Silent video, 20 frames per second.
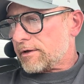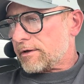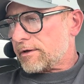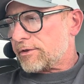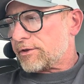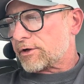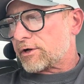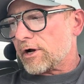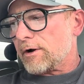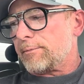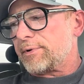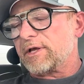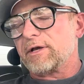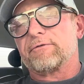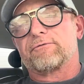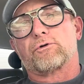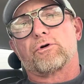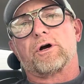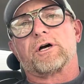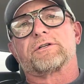The company
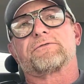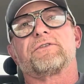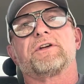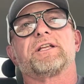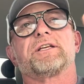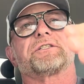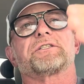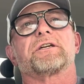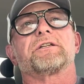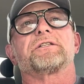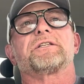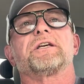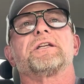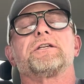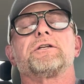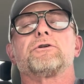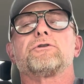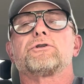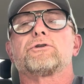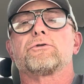of CrossFit has
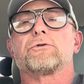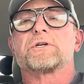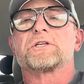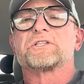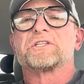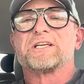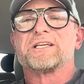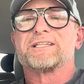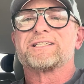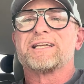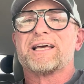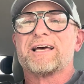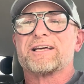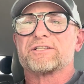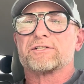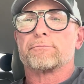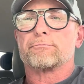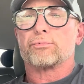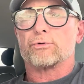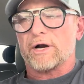continued to exist
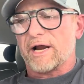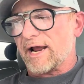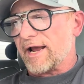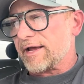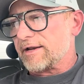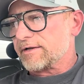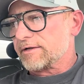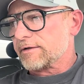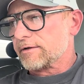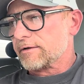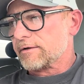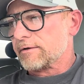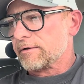as a brand,